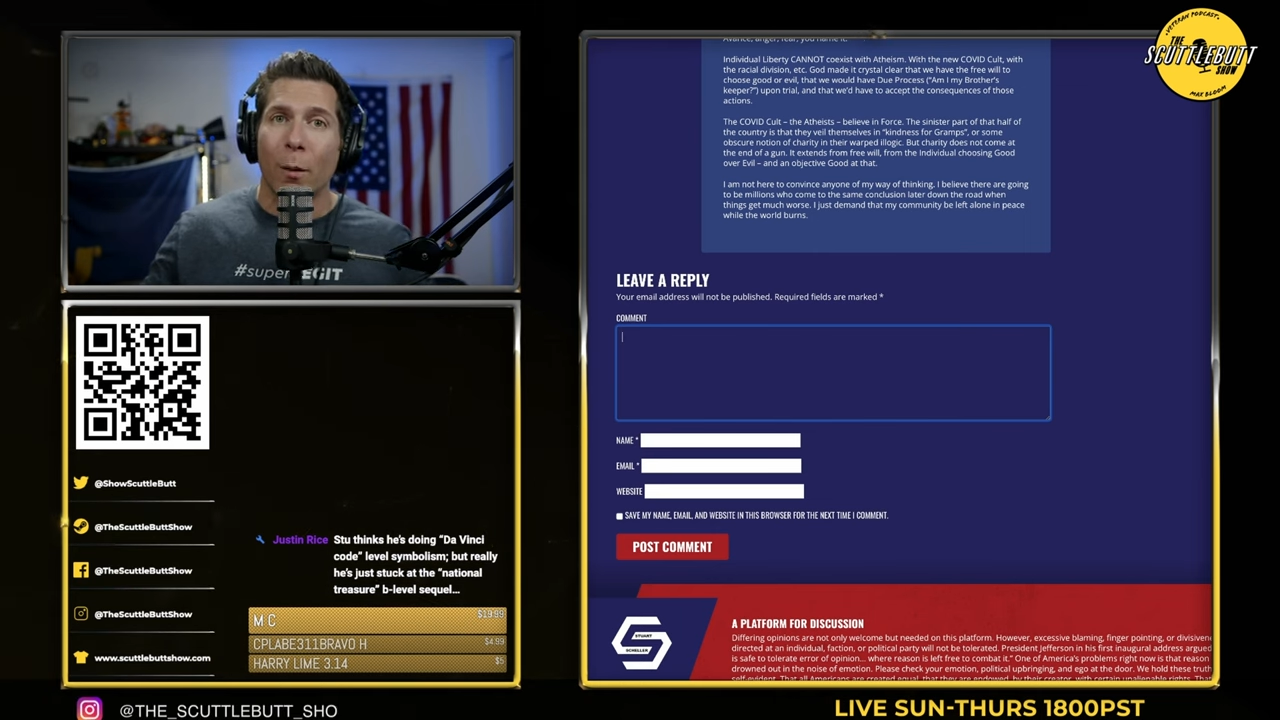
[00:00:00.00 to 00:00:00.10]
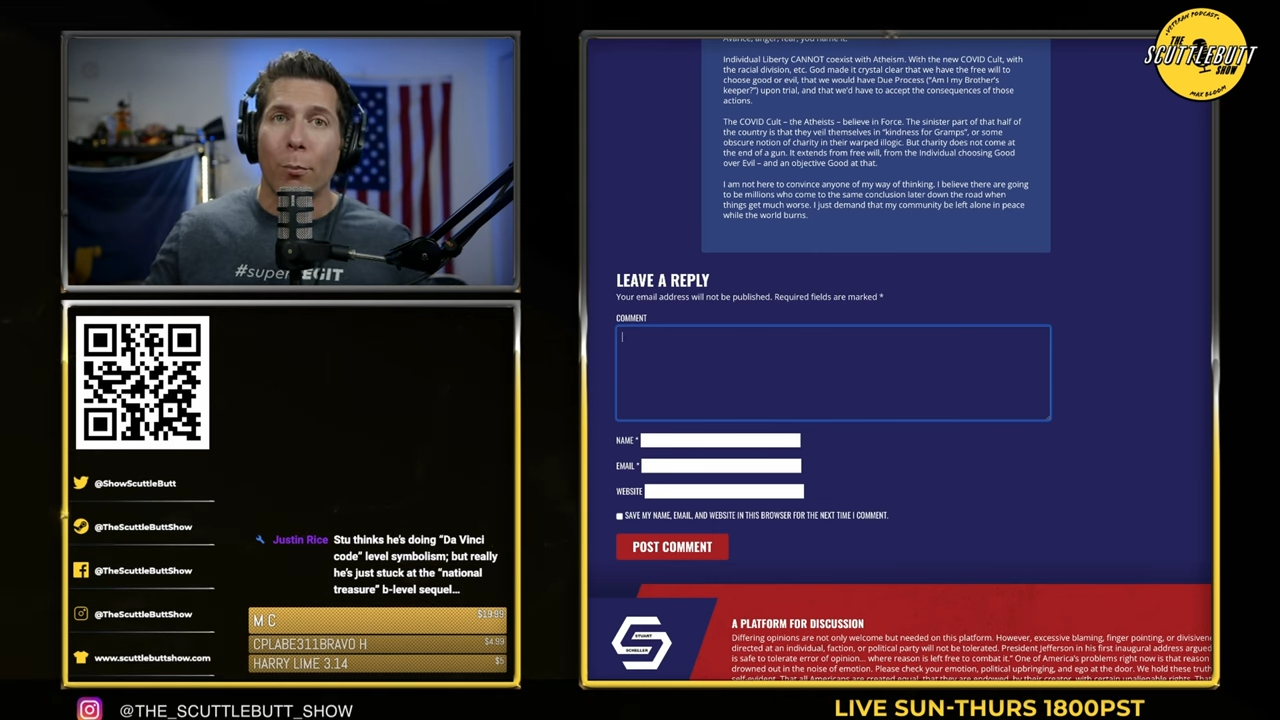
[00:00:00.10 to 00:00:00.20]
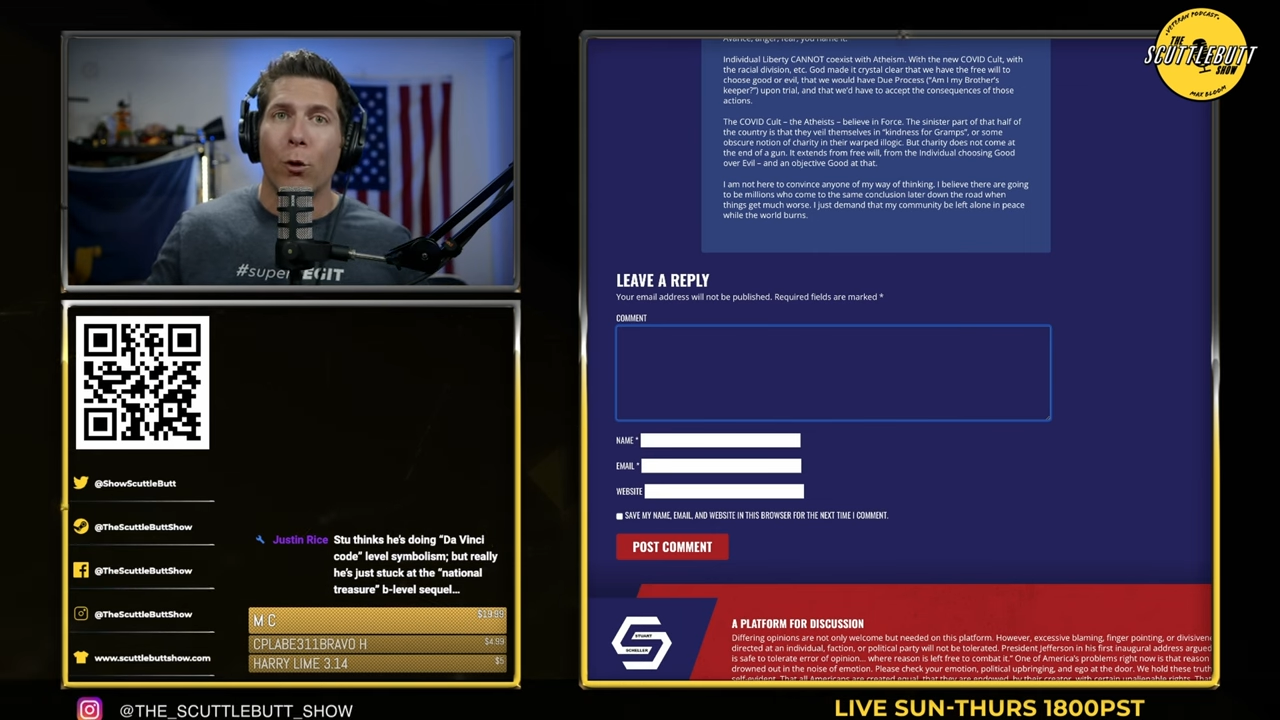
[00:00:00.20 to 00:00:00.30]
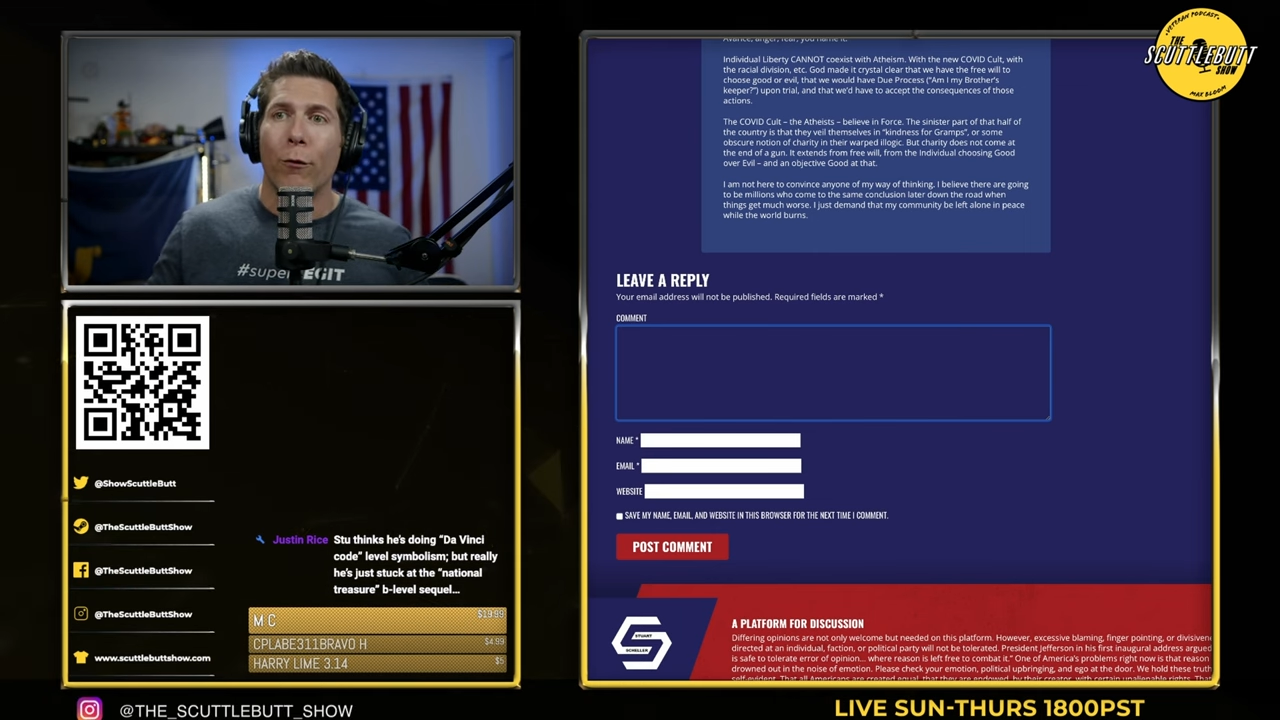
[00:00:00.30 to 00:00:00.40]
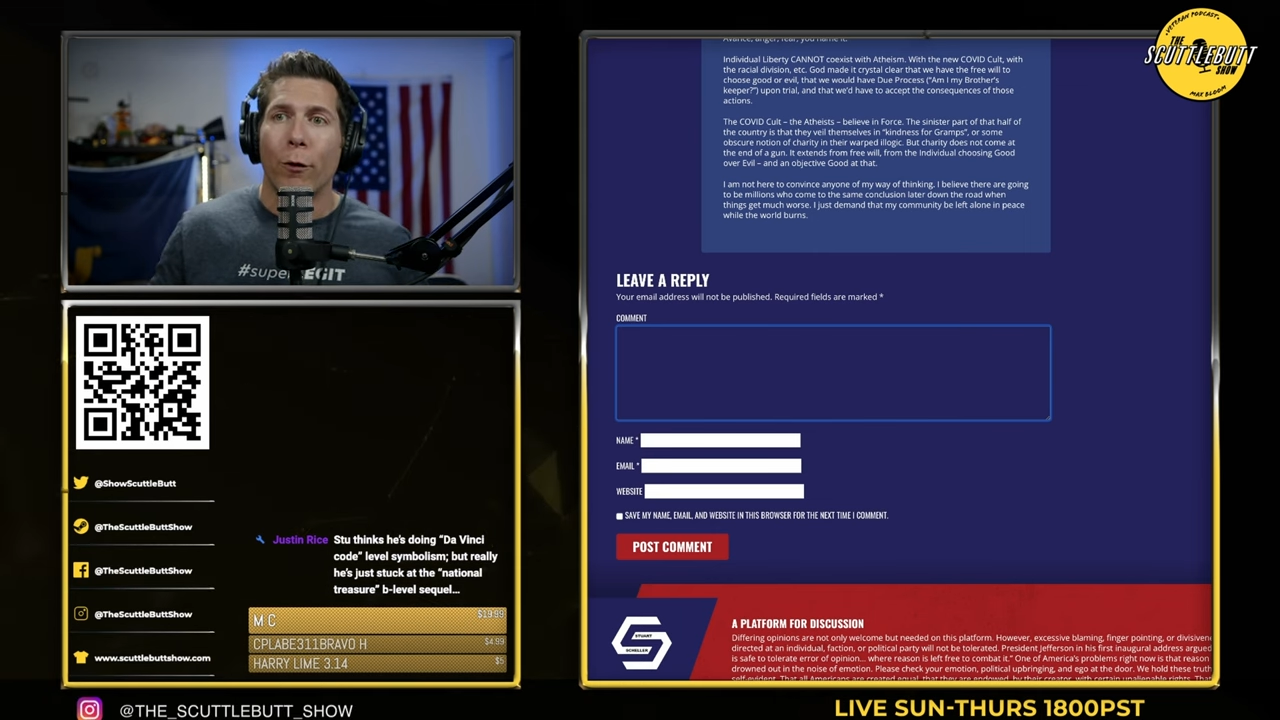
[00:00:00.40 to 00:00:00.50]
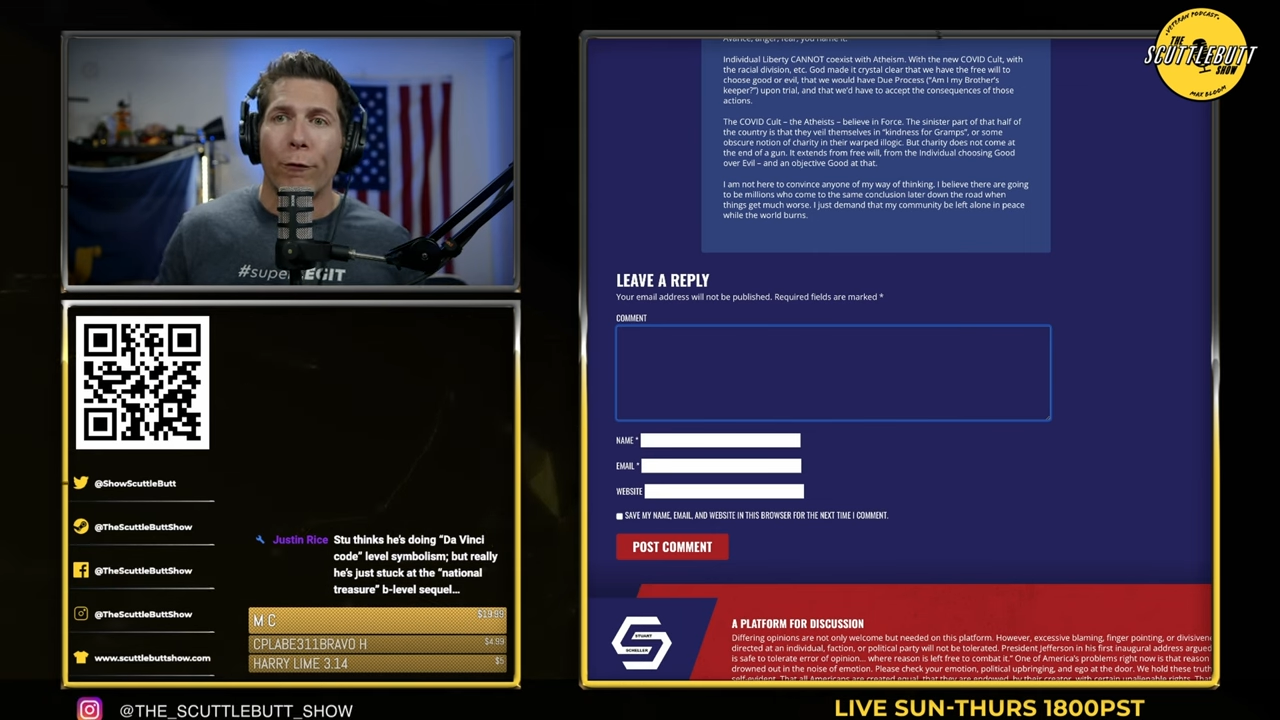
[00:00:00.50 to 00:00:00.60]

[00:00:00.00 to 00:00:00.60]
approval